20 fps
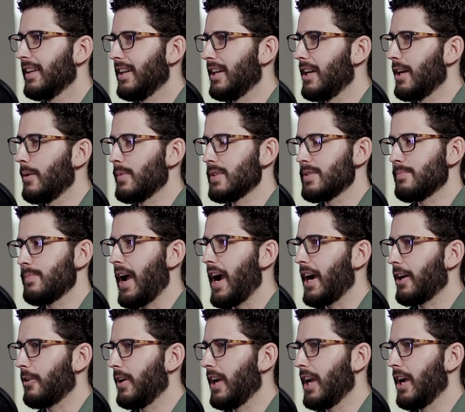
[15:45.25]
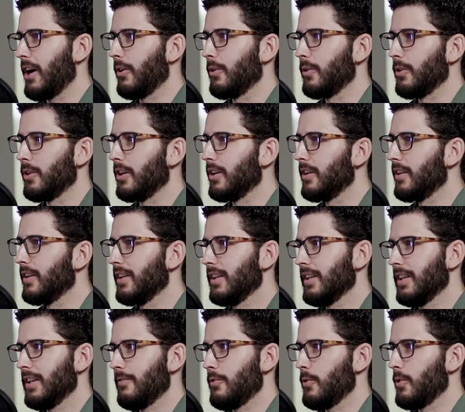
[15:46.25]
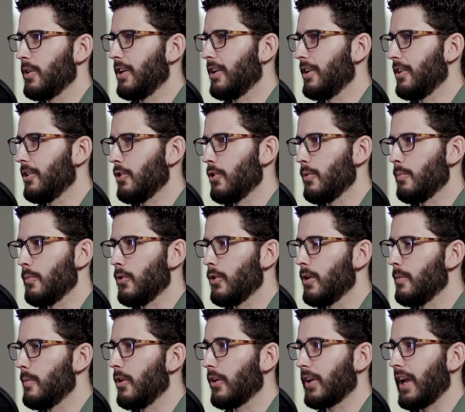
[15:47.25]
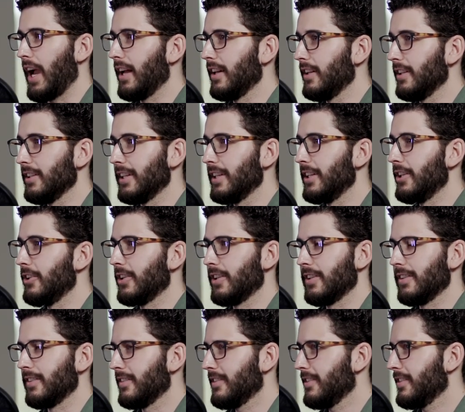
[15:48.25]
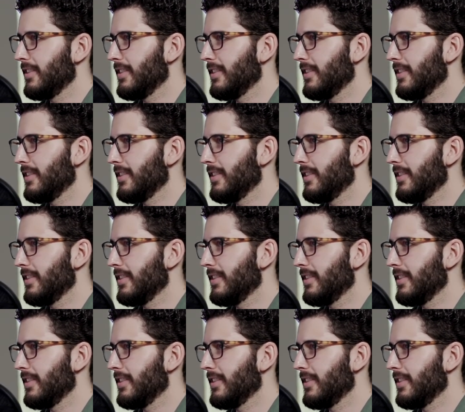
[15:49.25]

um, his background, or if you want to know more about Galilee, you can